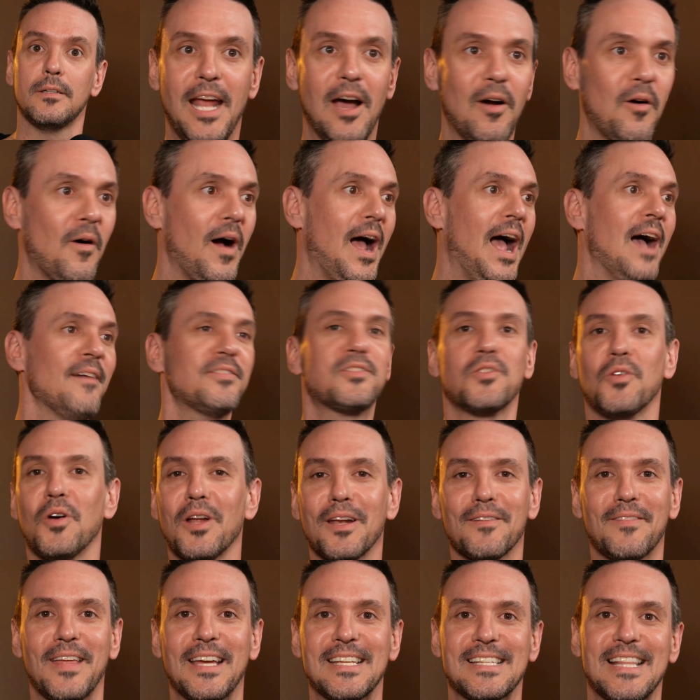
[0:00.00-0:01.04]
Now, after
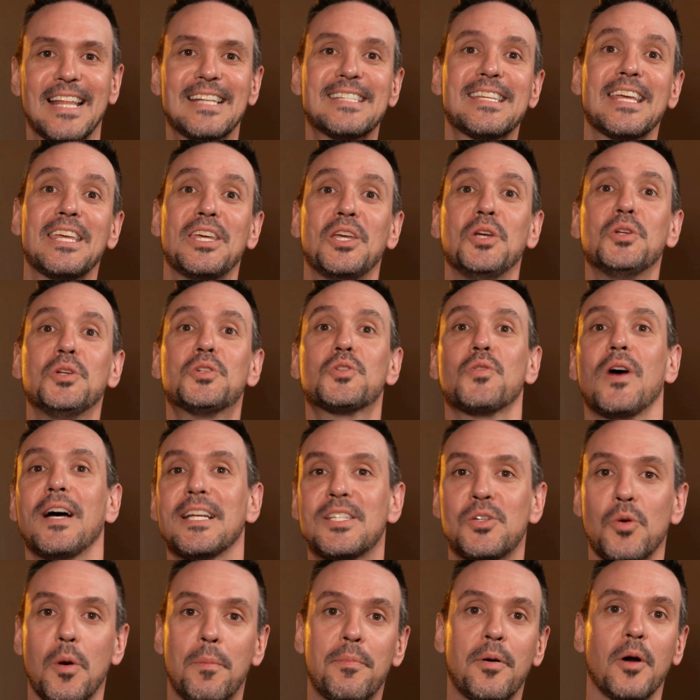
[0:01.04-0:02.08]
all of this, let's say you try
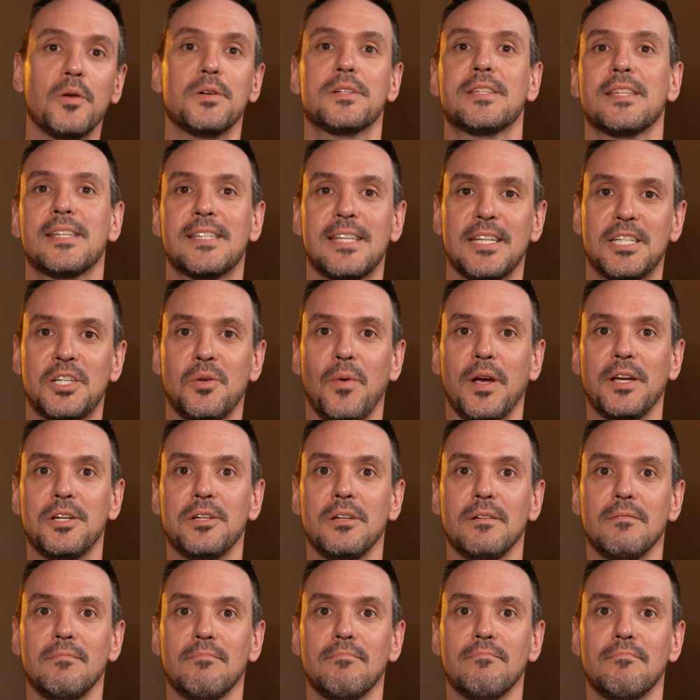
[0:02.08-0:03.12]
to approach the
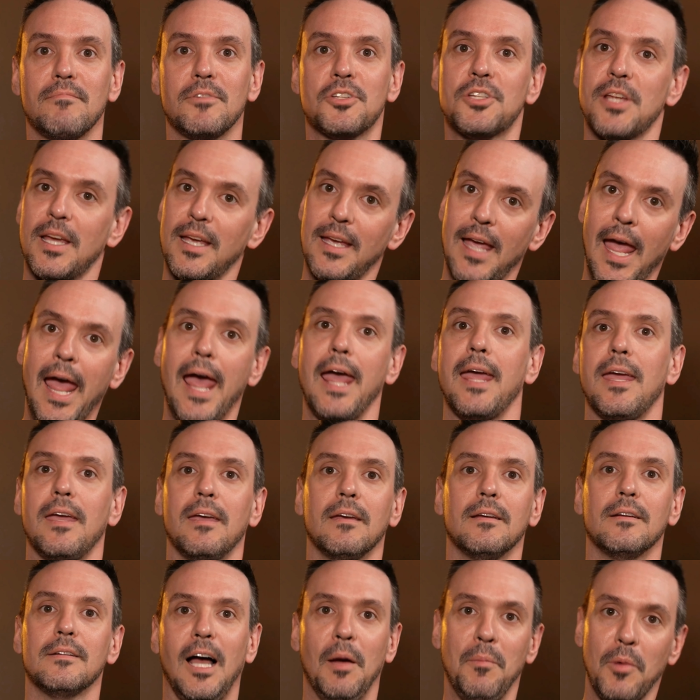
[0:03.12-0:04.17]
situation. You say, hey,
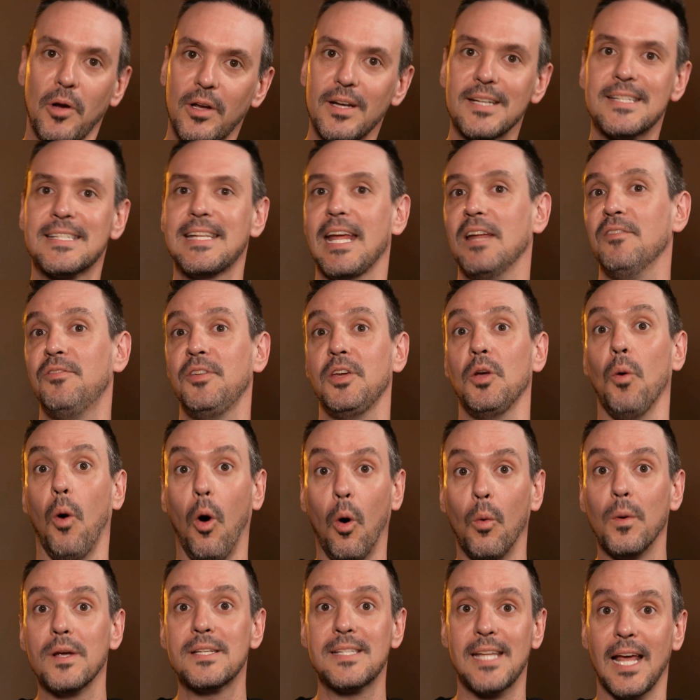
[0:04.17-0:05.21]
I'm not going to stand for you
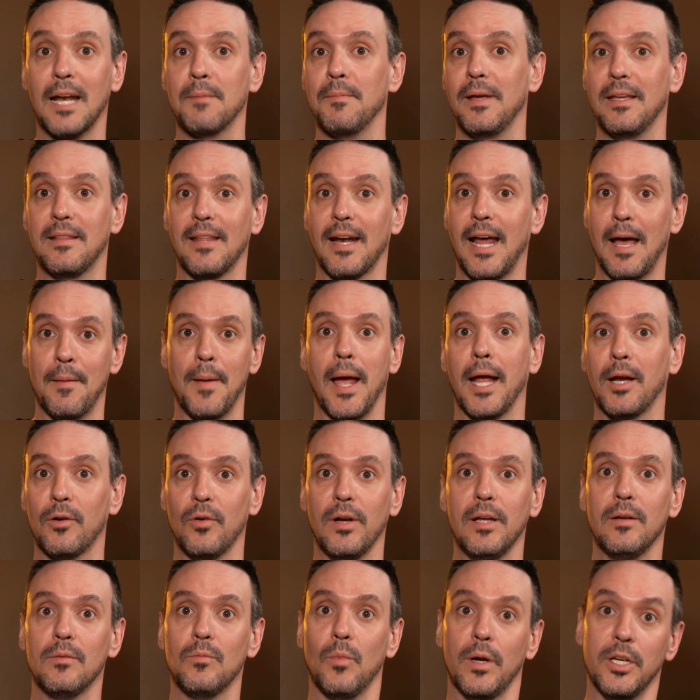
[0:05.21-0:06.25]
always telling me that I'm
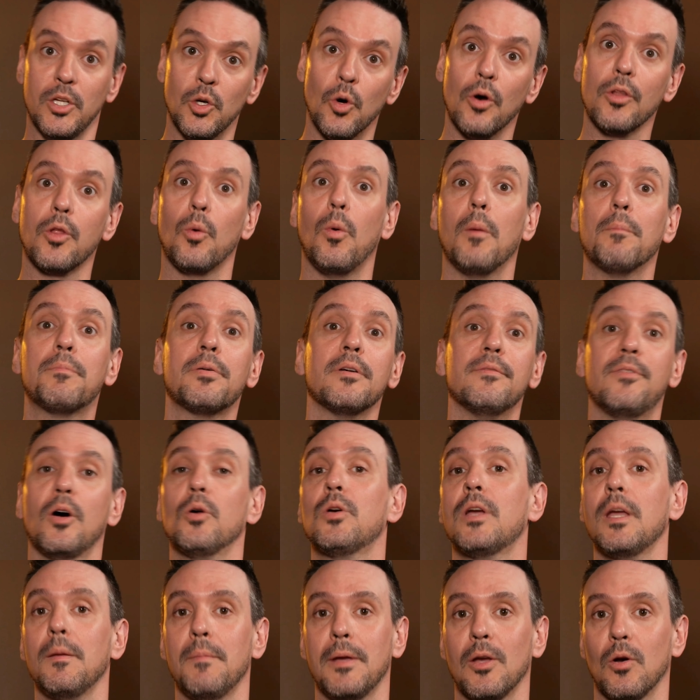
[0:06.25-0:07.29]
angry when you're the one
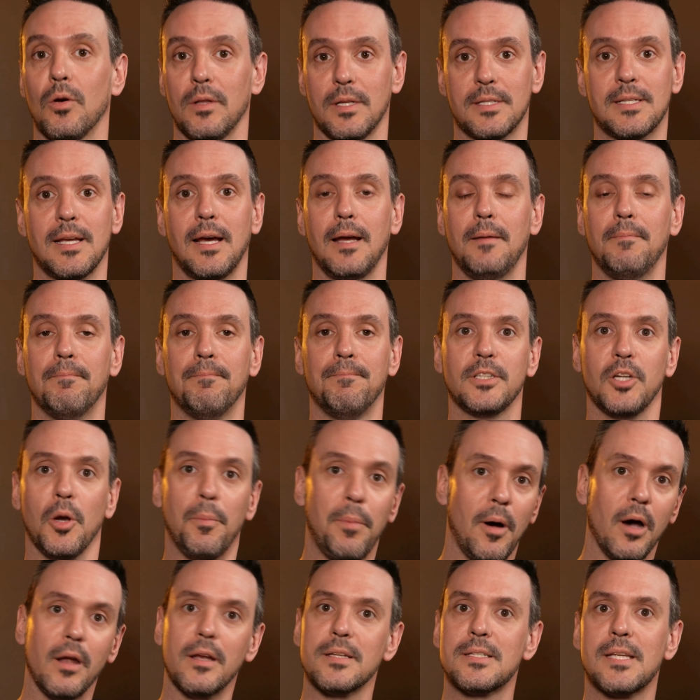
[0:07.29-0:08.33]
provoking me all the time. Your
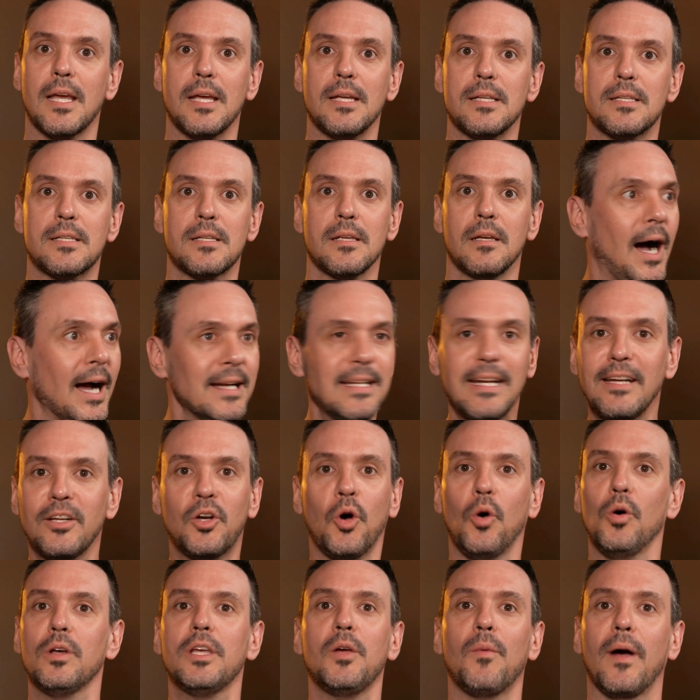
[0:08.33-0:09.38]
partner says, I didn't
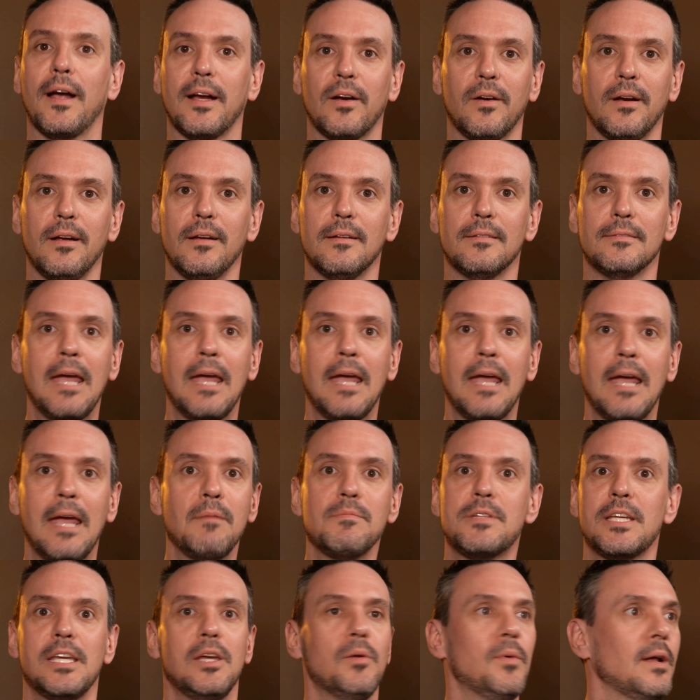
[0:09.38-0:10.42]
call you angry. I came
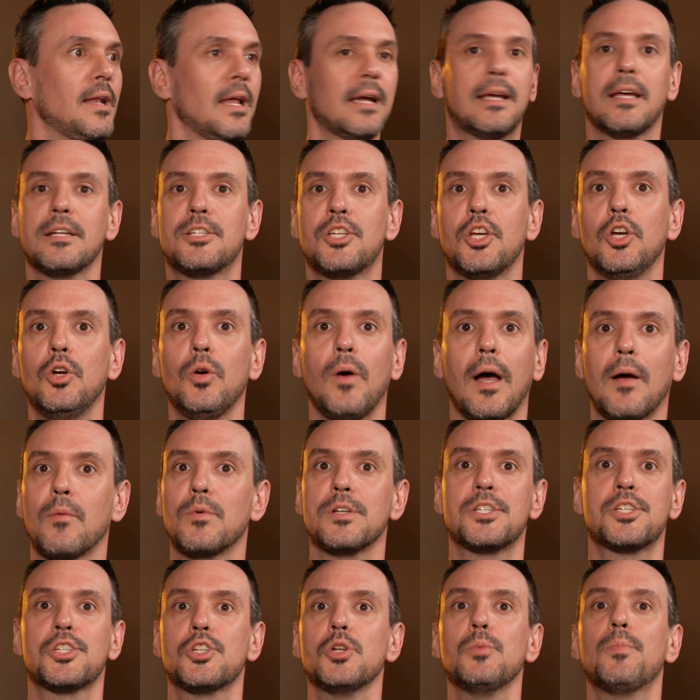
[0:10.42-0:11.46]
to you at like a 2. I
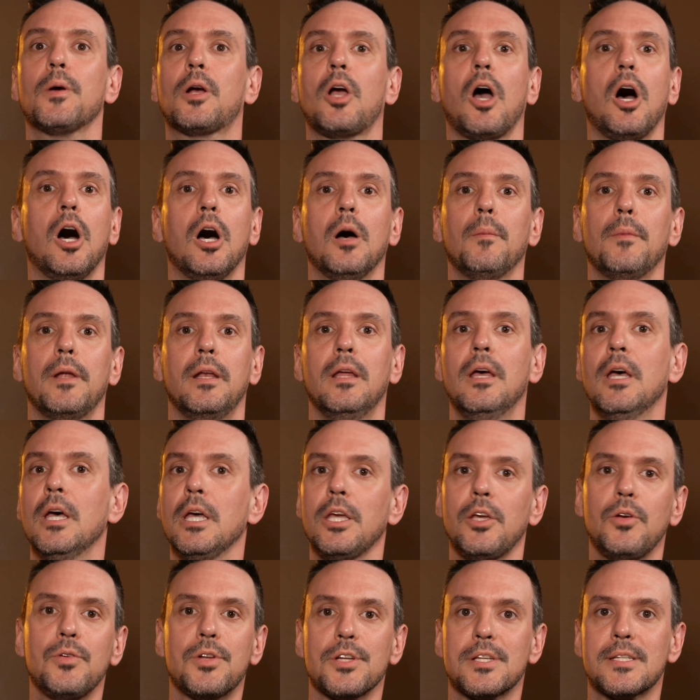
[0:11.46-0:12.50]
was super calm and
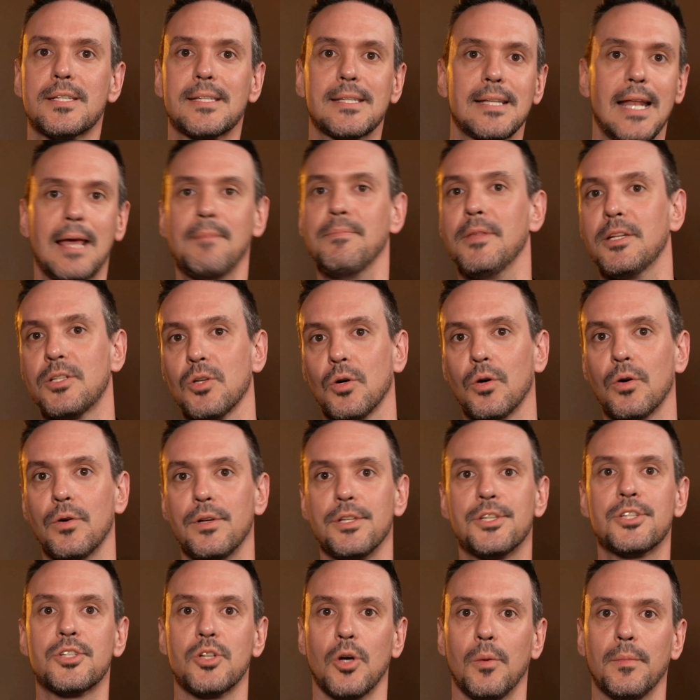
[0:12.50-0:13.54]
you just slammed the door
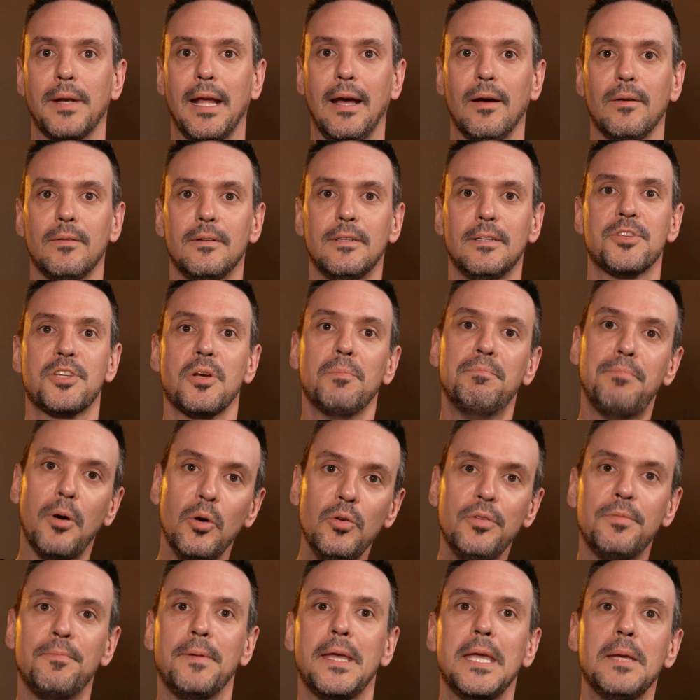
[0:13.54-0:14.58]
and stormed out. So
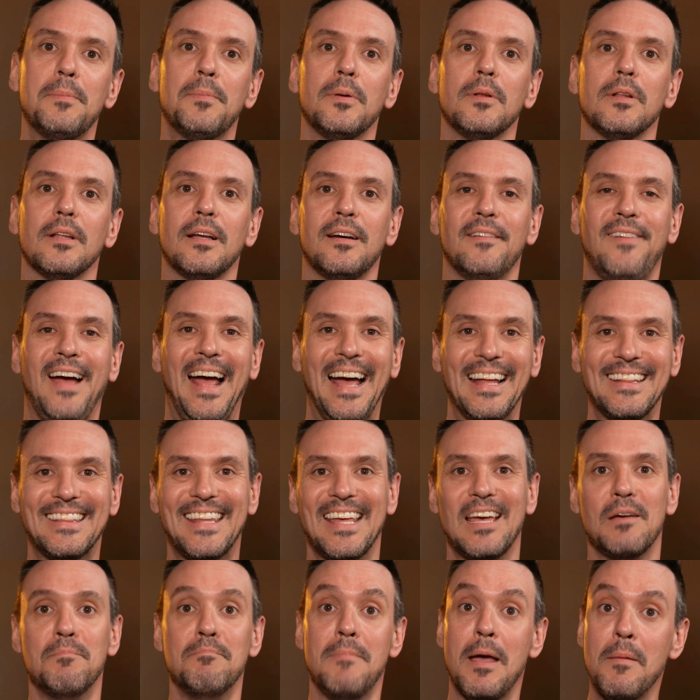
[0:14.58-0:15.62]
both people have had
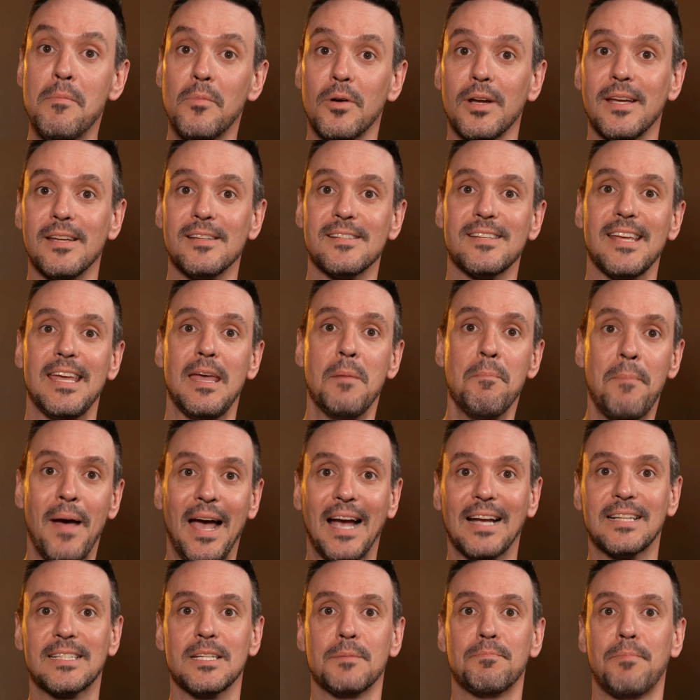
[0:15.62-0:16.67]
their memories
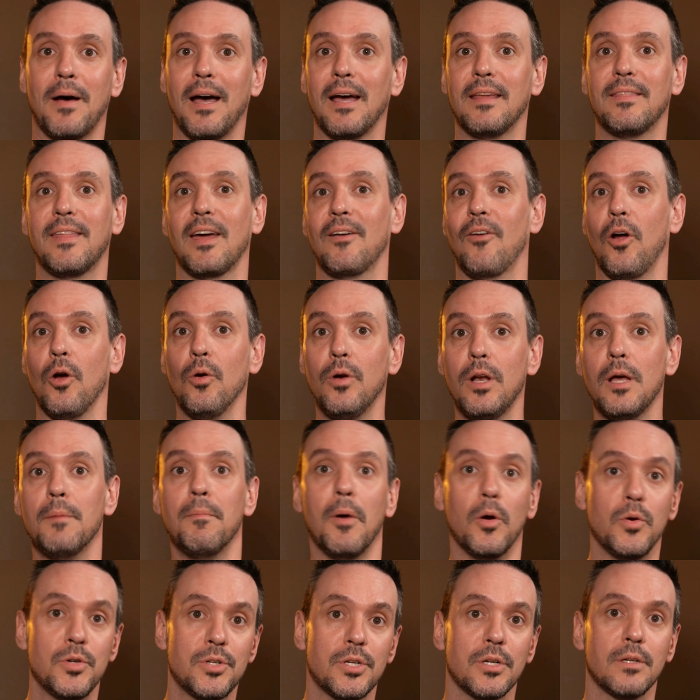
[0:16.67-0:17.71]
impacted by their own
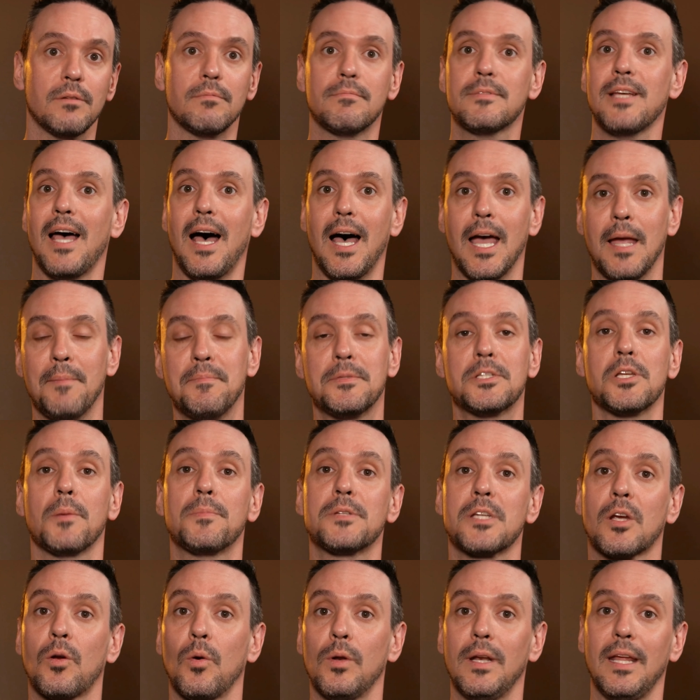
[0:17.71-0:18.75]
emotion, time,
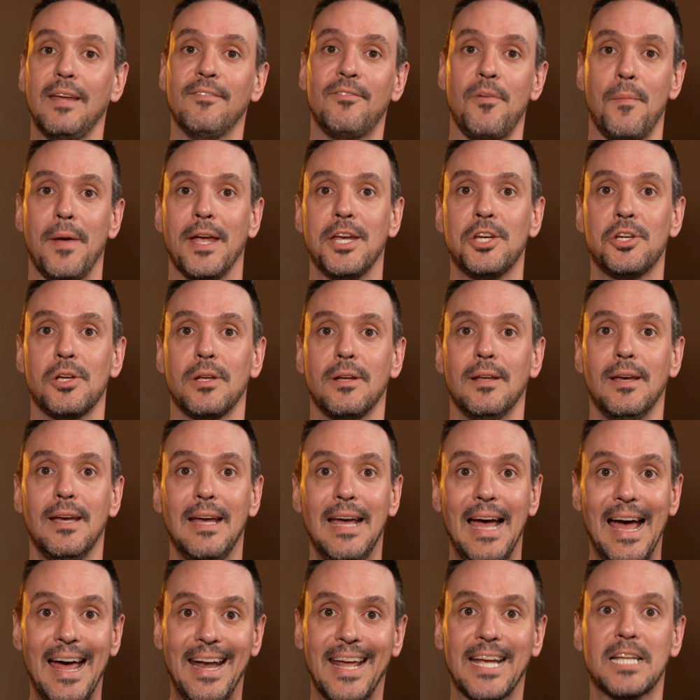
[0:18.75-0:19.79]
subsequent information,
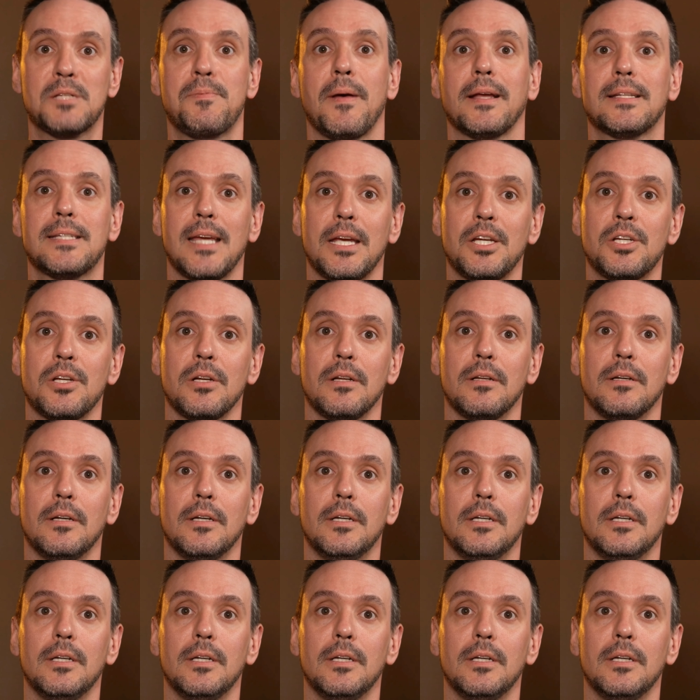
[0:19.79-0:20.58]
and expectation.